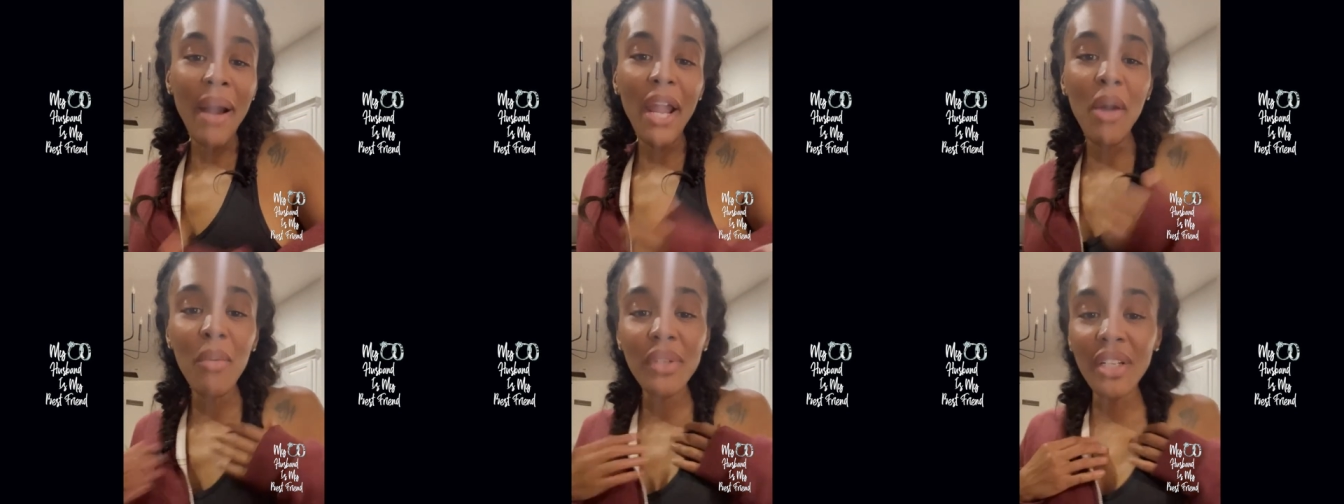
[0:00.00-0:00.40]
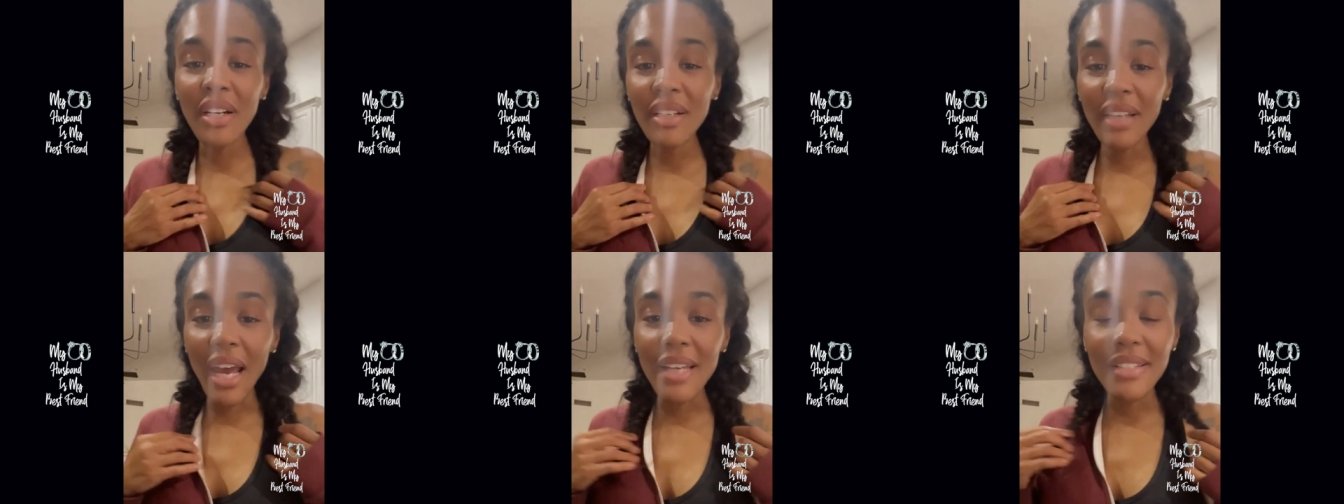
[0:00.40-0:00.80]
My hair would
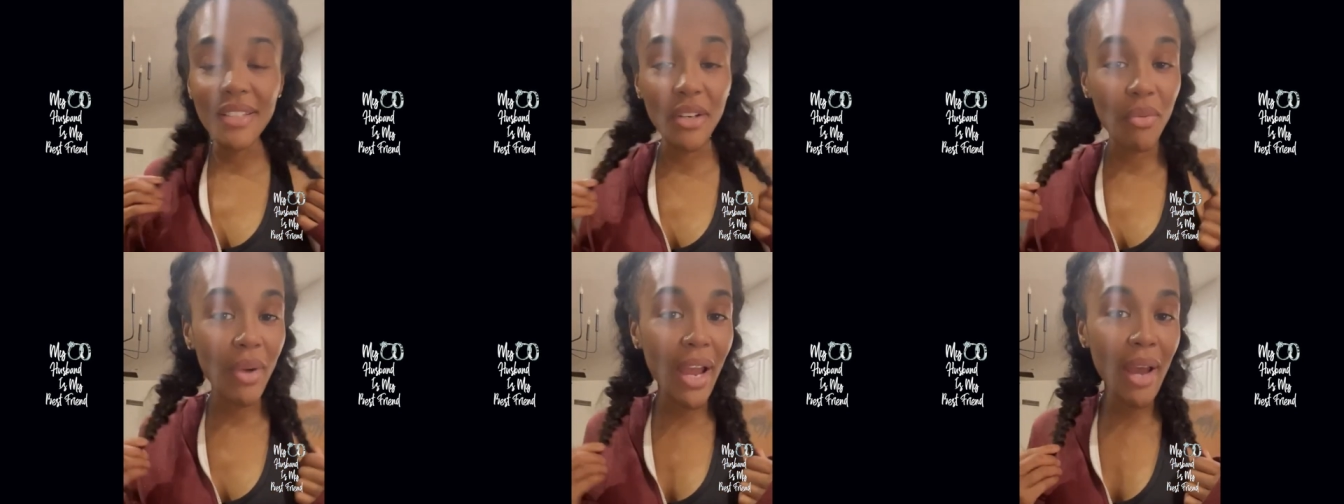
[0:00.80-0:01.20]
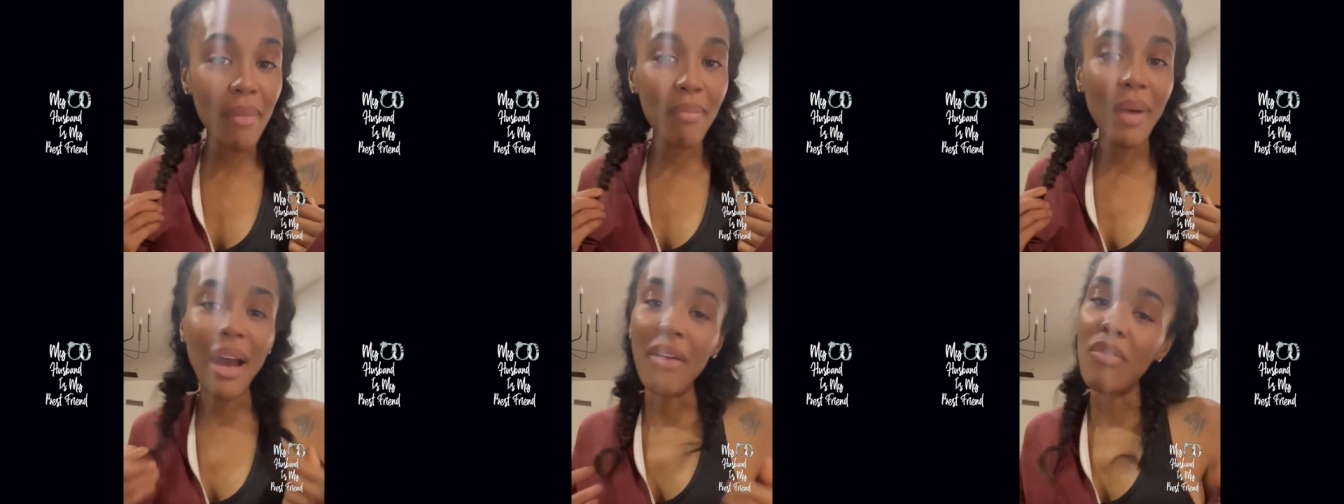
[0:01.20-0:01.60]
look nice in a
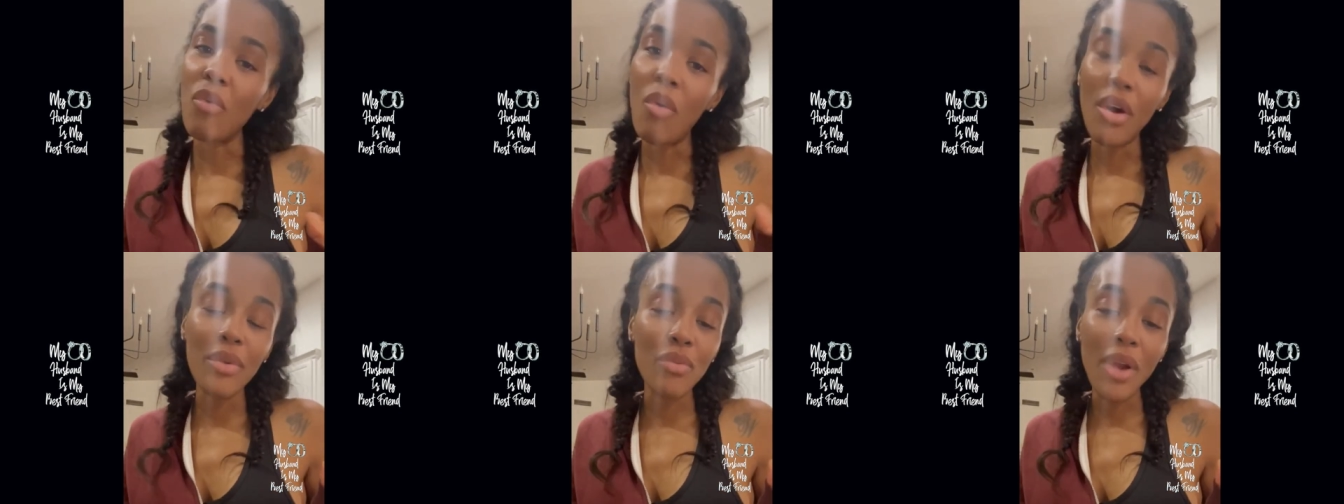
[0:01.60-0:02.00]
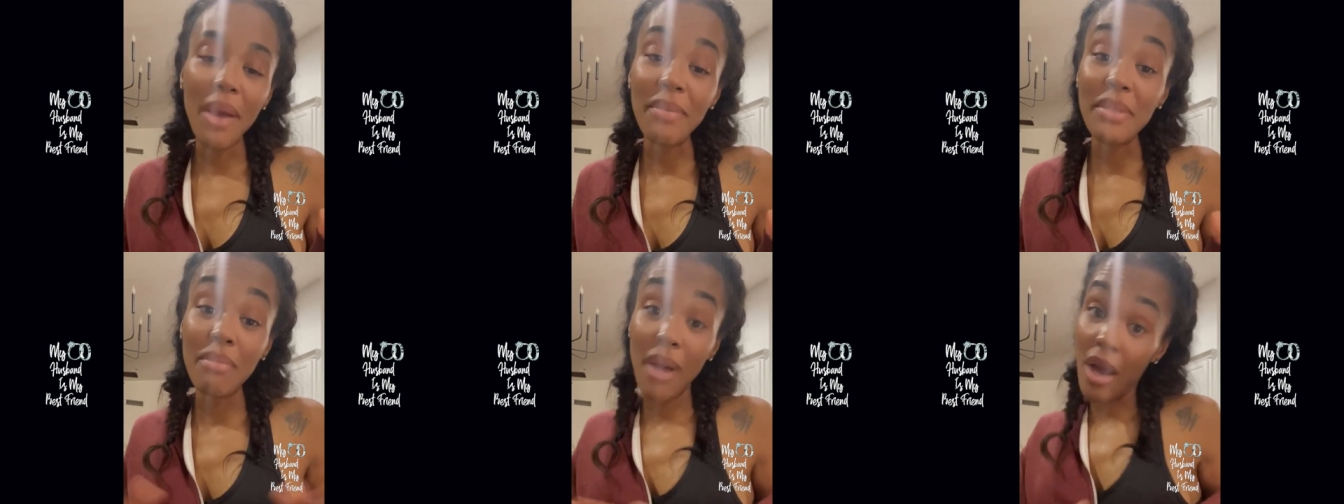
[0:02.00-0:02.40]
wrap. I've worn
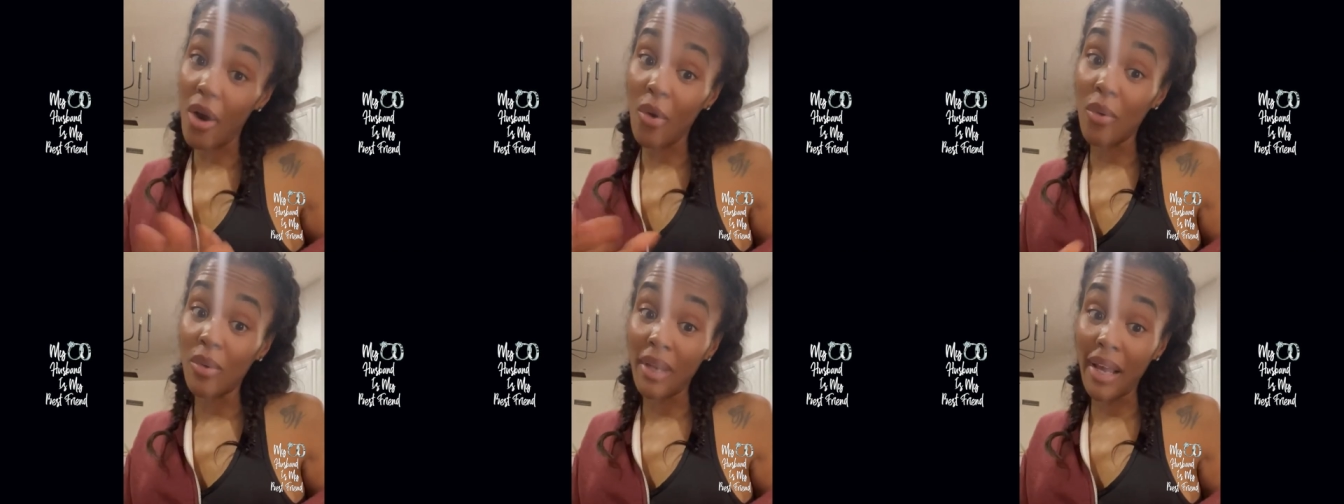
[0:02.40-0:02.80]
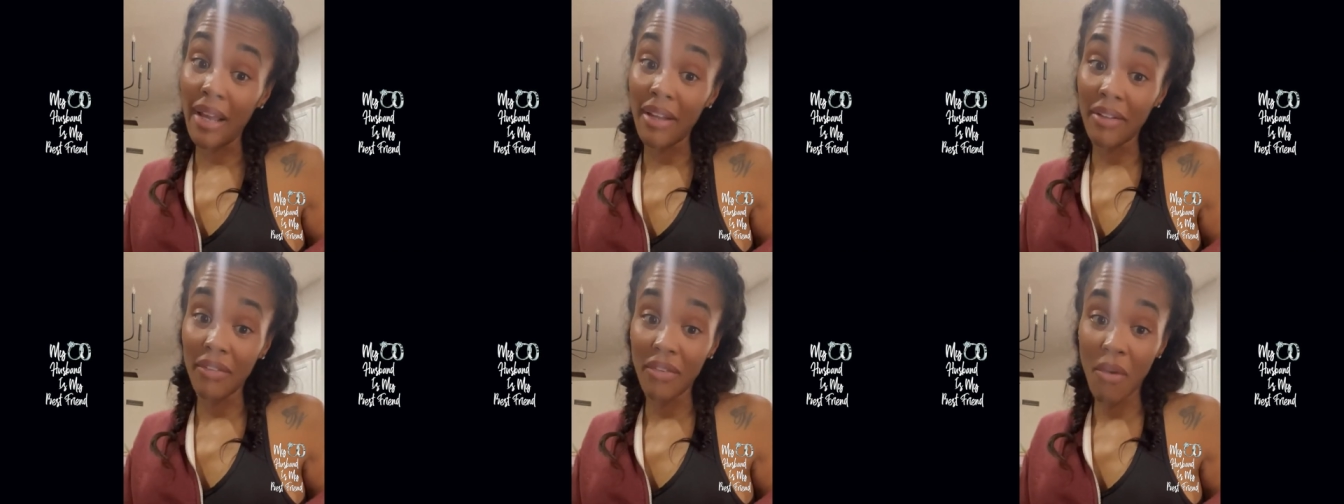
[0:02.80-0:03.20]
wraps my whole
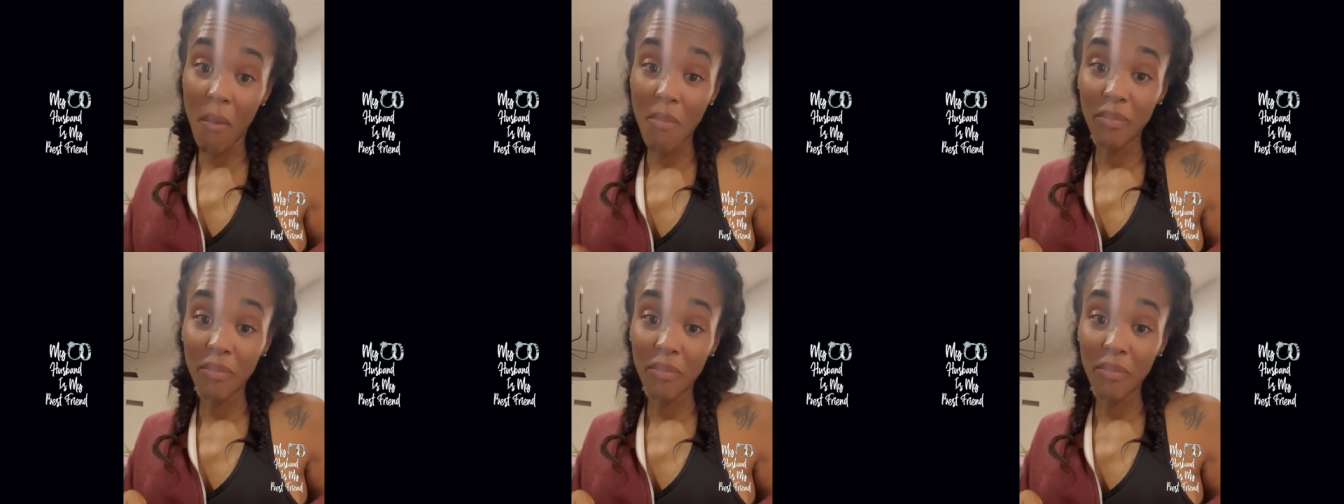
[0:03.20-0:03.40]
life.